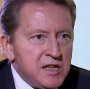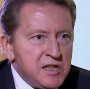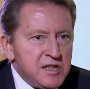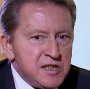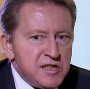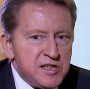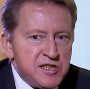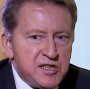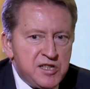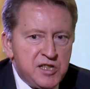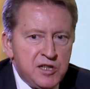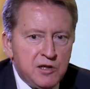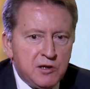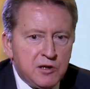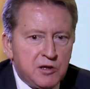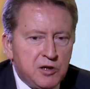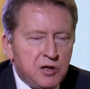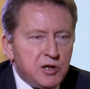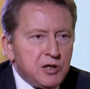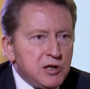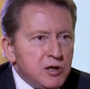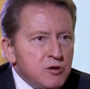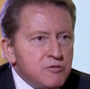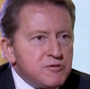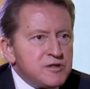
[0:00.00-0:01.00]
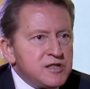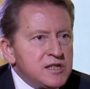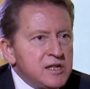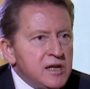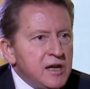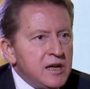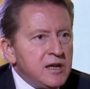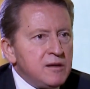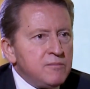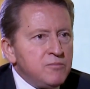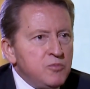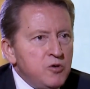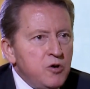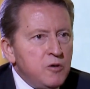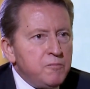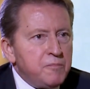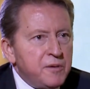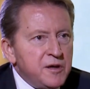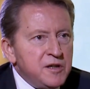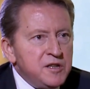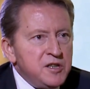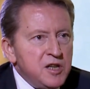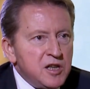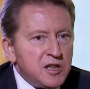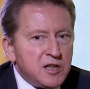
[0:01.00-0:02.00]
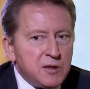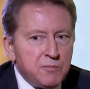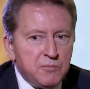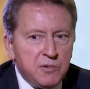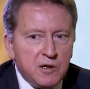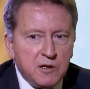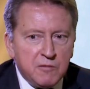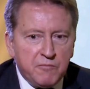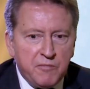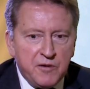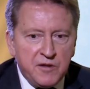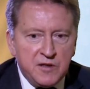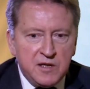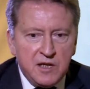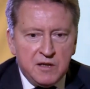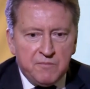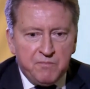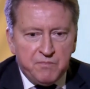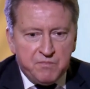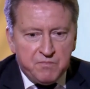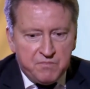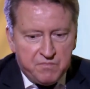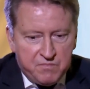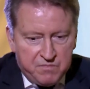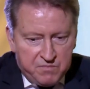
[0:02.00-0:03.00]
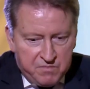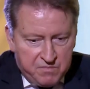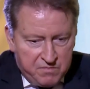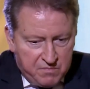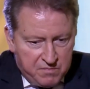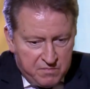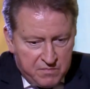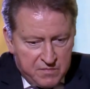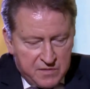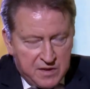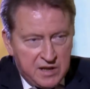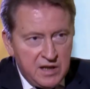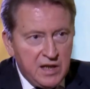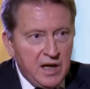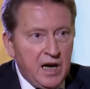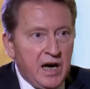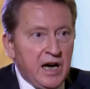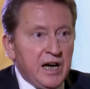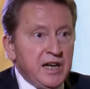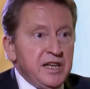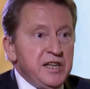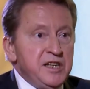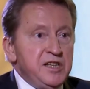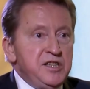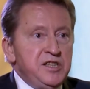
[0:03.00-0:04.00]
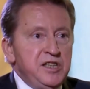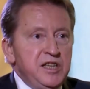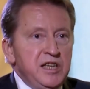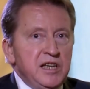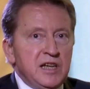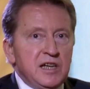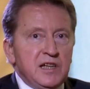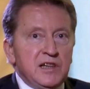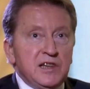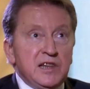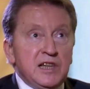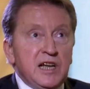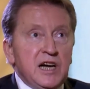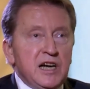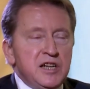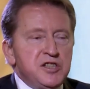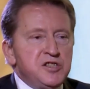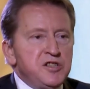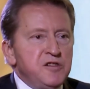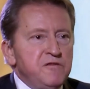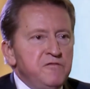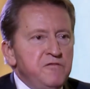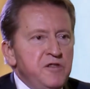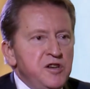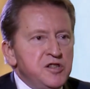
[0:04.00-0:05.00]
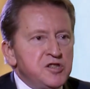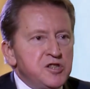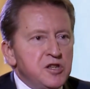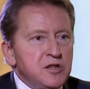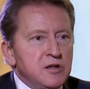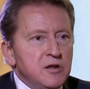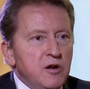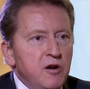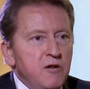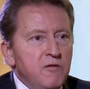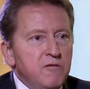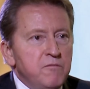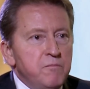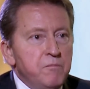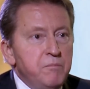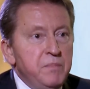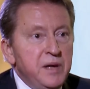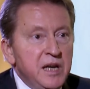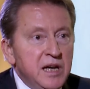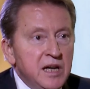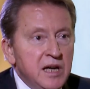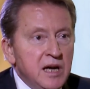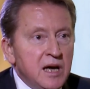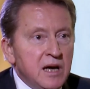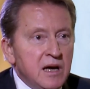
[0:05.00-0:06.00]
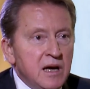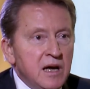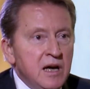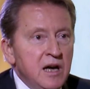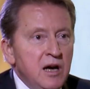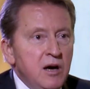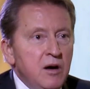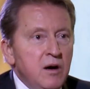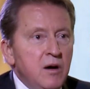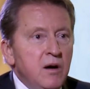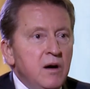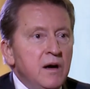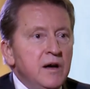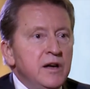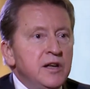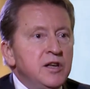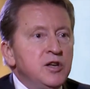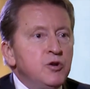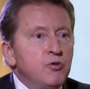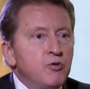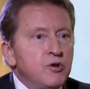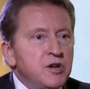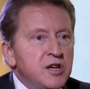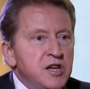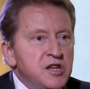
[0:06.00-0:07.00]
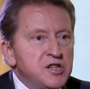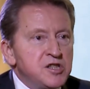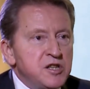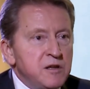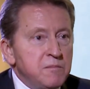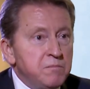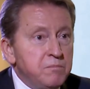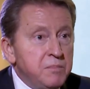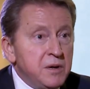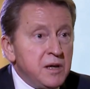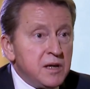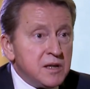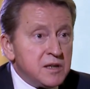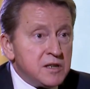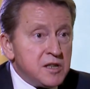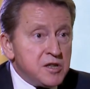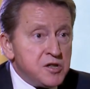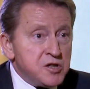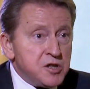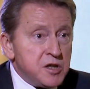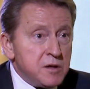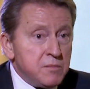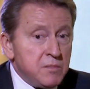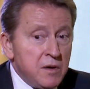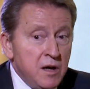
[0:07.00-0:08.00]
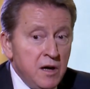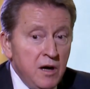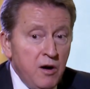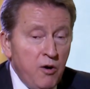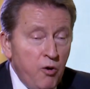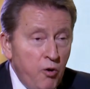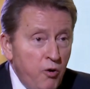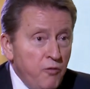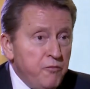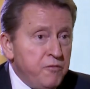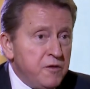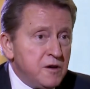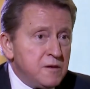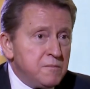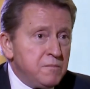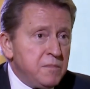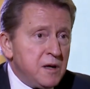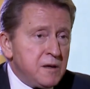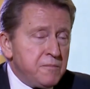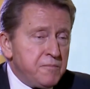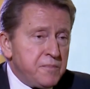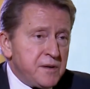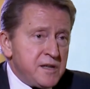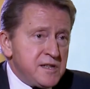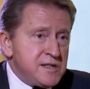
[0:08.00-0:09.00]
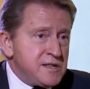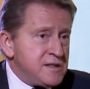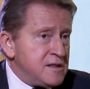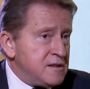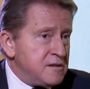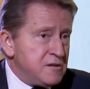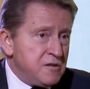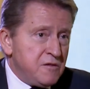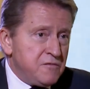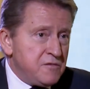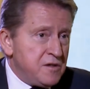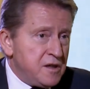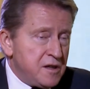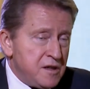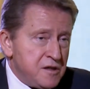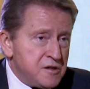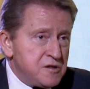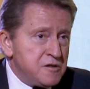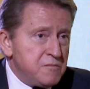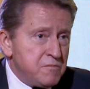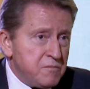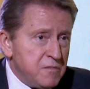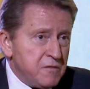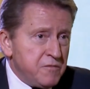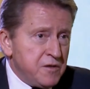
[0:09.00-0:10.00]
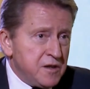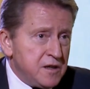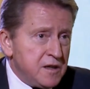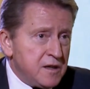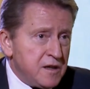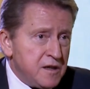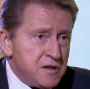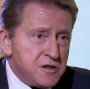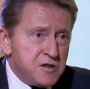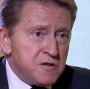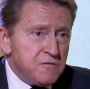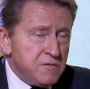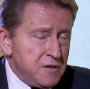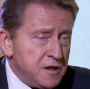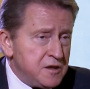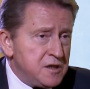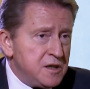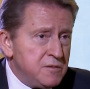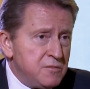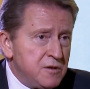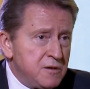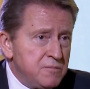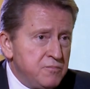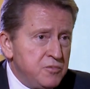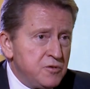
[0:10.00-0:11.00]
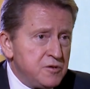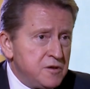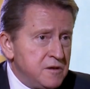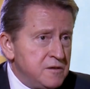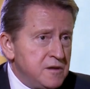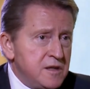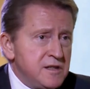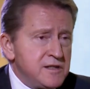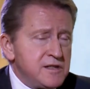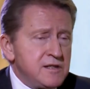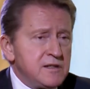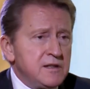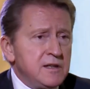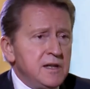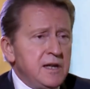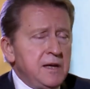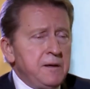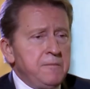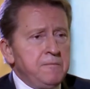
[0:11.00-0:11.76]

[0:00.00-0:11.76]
still closer and more predictable within the idea, larger vision of bigger Eurasian partnership offered by President of the Russian Federation Vladimir Putin recently.